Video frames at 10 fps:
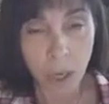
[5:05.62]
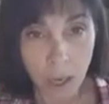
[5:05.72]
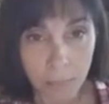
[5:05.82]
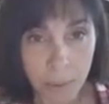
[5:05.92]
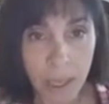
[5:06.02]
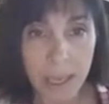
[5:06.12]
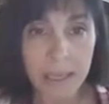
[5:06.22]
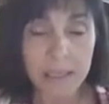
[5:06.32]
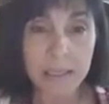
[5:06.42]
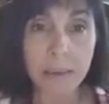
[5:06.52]
up
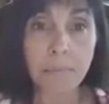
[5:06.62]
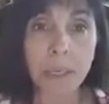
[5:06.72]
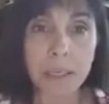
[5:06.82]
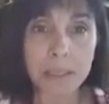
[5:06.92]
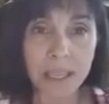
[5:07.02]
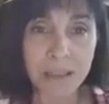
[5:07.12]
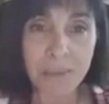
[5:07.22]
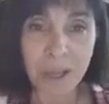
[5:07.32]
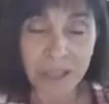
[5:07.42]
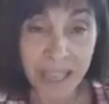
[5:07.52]
in somebody's
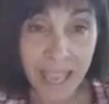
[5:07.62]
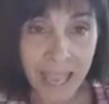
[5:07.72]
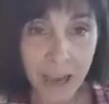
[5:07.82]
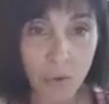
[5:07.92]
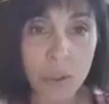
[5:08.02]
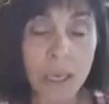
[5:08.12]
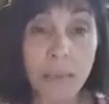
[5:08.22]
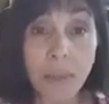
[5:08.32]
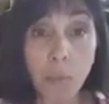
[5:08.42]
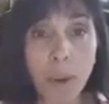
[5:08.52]
email account,
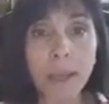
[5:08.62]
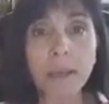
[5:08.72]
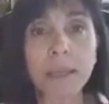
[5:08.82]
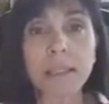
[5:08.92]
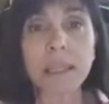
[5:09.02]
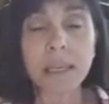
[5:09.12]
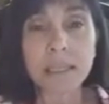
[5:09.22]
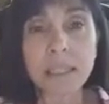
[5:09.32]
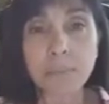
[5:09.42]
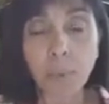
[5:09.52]
they recognize it
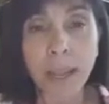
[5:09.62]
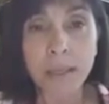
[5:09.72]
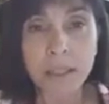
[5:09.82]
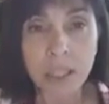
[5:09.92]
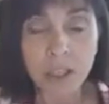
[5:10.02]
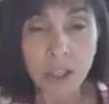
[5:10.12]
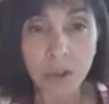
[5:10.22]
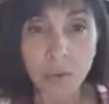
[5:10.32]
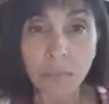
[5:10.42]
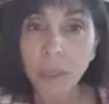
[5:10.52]
because it's branded to
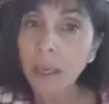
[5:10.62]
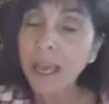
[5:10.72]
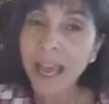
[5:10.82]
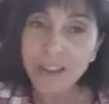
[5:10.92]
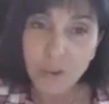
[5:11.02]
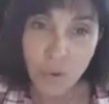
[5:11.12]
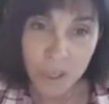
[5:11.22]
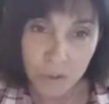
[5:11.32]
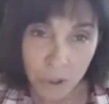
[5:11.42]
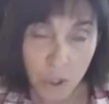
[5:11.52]
you. And you
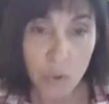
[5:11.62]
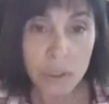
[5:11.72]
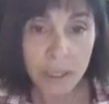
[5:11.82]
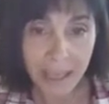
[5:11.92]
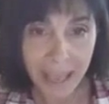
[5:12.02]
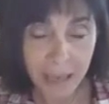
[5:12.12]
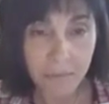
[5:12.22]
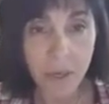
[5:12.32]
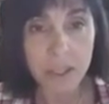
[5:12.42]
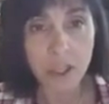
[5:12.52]
can use
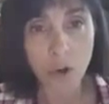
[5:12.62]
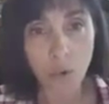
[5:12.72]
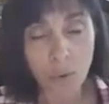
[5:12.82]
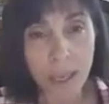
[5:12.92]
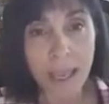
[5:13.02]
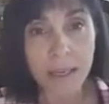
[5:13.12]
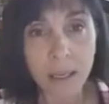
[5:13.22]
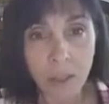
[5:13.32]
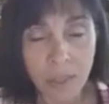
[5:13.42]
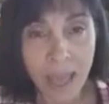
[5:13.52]
Canva to create
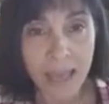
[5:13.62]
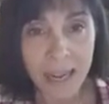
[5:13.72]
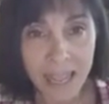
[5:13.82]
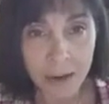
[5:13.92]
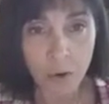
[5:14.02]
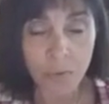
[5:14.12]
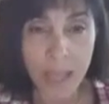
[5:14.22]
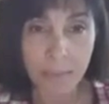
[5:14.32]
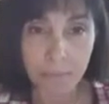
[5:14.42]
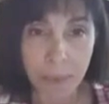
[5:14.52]
that header,
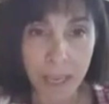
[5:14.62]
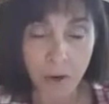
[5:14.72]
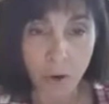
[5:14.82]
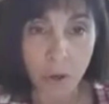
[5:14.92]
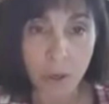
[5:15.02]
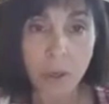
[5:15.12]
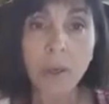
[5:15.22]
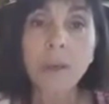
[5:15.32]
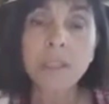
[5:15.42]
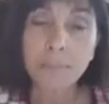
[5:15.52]
that banner,
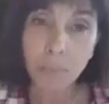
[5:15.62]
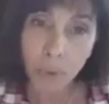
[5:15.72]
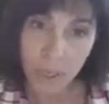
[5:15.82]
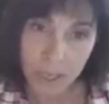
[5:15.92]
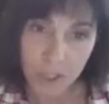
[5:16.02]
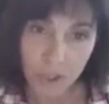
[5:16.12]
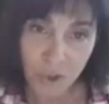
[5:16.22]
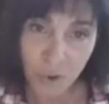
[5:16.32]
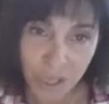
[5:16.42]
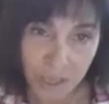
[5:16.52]
to put into
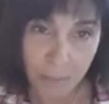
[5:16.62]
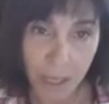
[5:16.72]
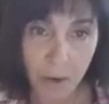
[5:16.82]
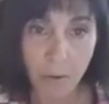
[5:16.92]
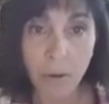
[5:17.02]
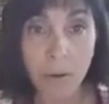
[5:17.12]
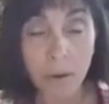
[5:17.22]
your email